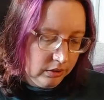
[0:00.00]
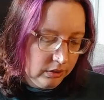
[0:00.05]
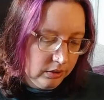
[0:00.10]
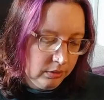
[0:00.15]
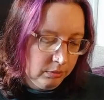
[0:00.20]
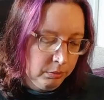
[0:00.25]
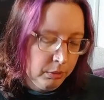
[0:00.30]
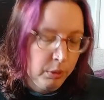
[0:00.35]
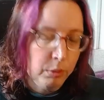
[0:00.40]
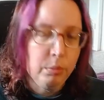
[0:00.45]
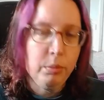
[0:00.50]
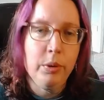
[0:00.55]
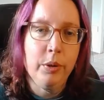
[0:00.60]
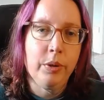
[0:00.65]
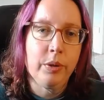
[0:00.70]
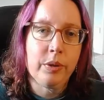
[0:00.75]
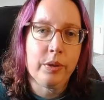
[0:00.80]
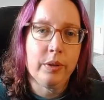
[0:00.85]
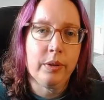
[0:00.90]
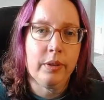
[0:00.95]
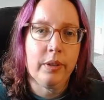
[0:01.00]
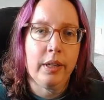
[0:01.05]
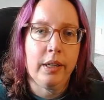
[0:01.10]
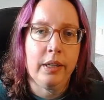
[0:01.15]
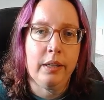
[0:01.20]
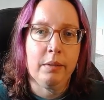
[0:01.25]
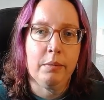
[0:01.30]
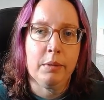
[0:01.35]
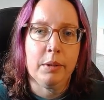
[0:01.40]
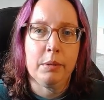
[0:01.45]
with work
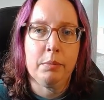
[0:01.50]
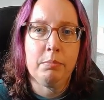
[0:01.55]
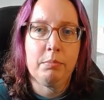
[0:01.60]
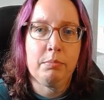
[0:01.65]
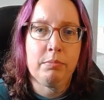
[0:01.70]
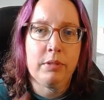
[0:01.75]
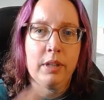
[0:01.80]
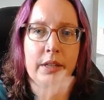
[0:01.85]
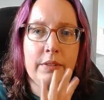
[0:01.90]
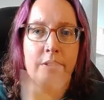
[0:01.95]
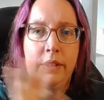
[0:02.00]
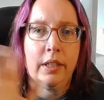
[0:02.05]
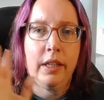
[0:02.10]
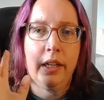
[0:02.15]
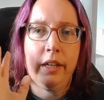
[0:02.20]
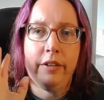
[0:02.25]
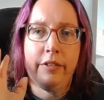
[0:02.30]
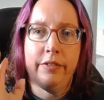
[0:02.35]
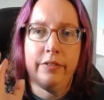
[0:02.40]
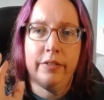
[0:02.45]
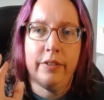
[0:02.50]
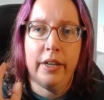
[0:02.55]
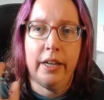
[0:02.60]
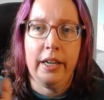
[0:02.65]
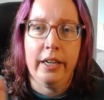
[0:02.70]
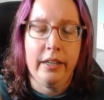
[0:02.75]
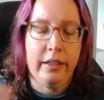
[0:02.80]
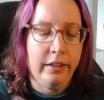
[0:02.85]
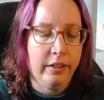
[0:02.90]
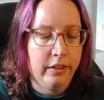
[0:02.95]
and with private life,
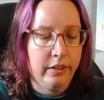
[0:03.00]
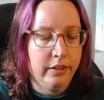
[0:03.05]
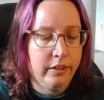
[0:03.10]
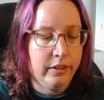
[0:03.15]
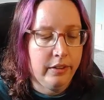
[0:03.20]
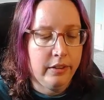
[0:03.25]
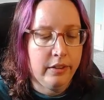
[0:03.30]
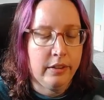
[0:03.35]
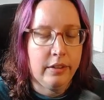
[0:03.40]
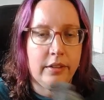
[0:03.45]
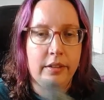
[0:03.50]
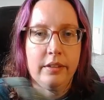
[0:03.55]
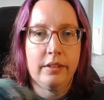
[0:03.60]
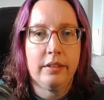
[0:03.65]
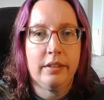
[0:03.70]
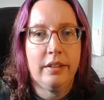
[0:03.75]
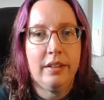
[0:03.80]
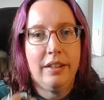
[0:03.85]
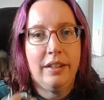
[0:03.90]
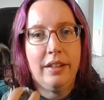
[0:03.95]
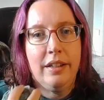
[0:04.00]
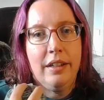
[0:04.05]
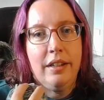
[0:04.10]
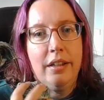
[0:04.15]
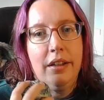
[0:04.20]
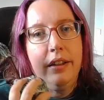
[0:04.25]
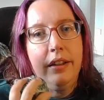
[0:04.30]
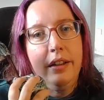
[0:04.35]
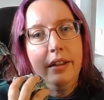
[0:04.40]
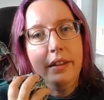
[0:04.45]
and
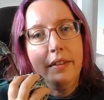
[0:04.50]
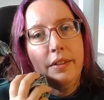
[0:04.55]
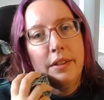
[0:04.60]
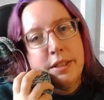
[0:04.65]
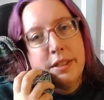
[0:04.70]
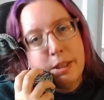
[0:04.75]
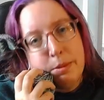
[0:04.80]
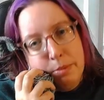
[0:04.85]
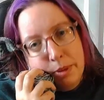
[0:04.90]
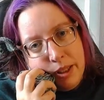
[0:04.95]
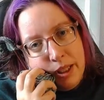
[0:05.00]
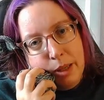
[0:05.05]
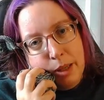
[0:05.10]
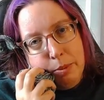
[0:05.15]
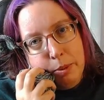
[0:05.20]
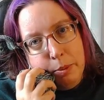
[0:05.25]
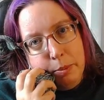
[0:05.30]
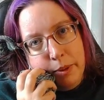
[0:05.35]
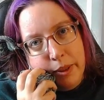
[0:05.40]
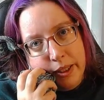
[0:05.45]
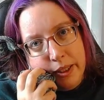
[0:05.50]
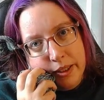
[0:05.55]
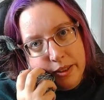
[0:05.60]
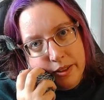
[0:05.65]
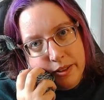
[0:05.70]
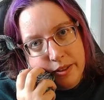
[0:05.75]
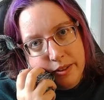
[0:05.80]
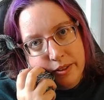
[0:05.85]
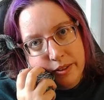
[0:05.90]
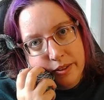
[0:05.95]
this is my happy
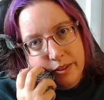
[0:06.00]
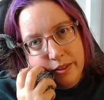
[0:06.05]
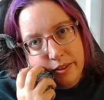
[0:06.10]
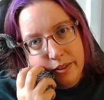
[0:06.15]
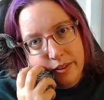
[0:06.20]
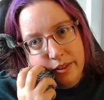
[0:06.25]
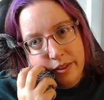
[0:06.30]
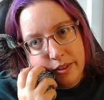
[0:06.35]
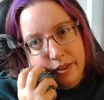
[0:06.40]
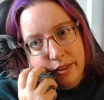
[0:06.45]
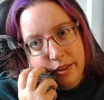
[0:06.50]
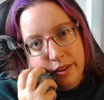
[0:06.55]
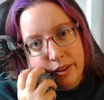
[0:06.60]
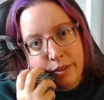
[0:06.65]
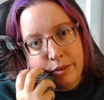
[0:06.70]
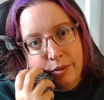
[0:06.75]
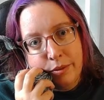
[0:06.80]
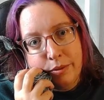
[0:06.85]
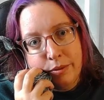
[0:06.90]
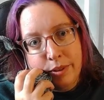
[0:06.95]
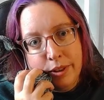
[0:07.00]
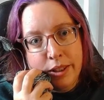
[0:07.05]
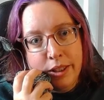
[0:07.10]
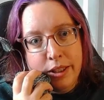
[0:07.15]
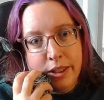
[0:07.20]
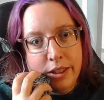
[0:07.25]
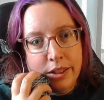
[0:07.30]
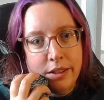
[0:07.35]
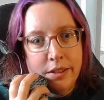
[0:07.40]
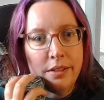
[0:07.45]
place. It really
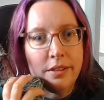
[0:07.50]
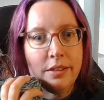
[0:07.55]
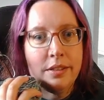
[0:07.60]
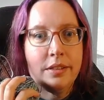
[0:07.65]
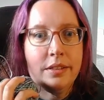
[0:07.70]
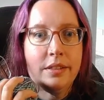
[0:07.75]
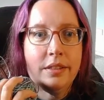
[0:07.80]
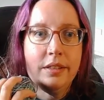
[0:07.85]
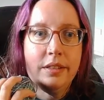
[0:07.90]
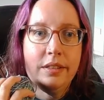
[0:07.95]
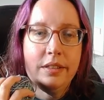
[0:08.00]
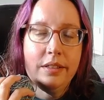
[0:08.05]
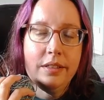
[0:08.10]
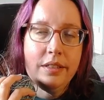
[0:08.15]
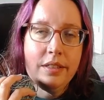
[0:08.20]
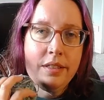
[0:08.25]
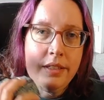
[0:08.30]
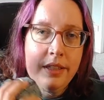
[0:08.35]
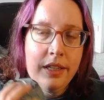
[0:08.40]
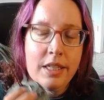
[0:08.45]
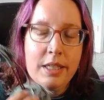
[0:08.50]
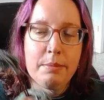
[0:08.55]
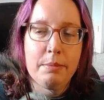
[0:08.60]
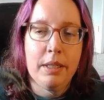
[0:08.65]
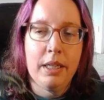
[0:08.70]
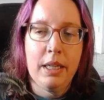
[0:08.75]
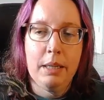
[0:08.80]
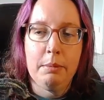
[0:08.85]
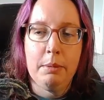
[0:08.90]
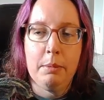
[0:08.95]
is just my
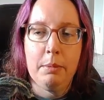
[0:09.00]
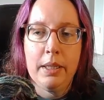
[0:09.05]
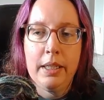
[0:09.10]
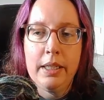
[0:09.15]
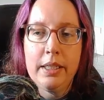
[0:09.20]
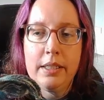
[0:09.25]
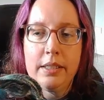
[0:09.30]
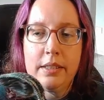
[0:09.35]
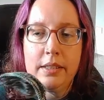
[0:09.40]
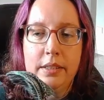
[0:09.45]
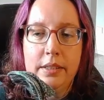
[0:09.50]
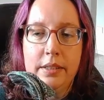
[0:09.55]
happy place.